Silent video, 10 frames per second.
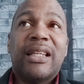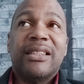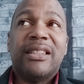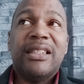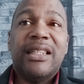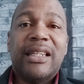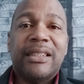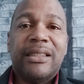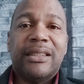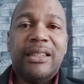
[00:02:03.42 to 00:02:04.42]
and see that
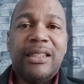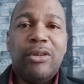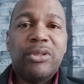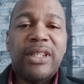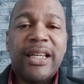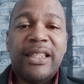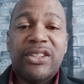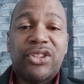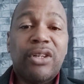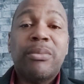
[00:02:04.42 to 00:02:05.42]
it looks like
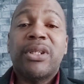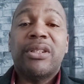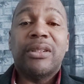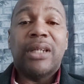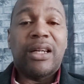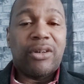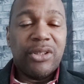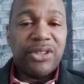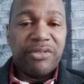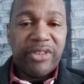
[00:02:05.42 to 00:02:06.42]
there's somebody
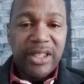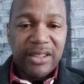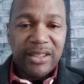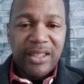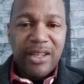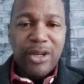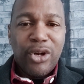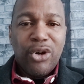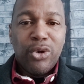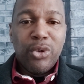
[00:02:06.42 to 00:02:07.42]
across the fence
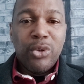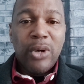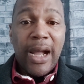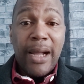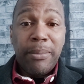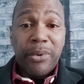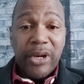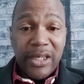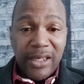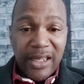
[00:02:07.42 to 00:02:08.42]
who
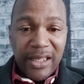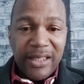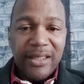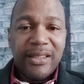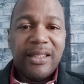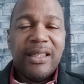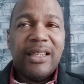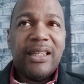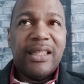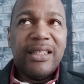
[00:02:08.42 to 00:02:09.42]
apparently
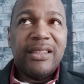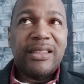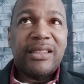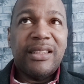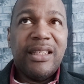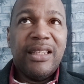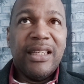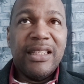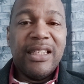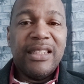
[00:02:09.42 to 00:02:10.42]
is
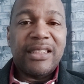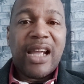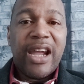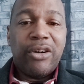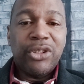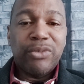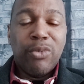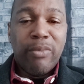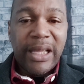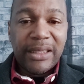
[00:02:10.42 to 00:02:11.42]
in his Kairos
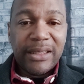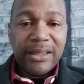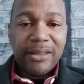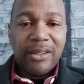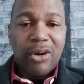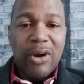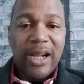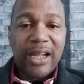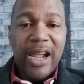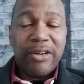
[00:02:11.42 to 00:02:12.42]
moment or
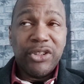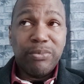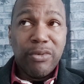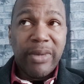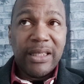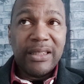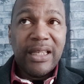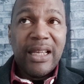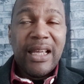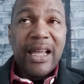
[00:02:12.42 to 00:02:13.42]
her Kairos moment
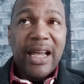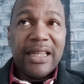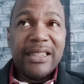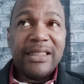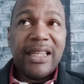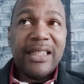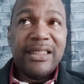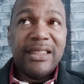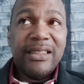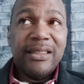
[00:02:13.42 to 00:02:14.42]
and is
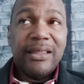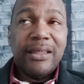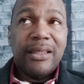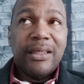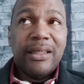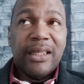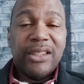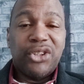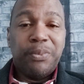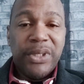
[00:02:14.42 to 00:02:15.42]
getting
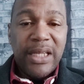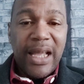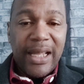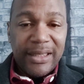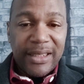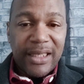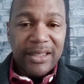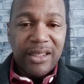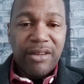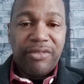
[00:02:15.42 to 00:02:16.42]
speedy
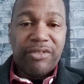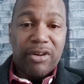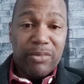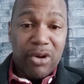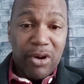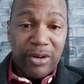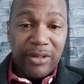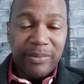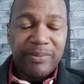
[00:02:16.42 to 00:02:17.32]
answers from God.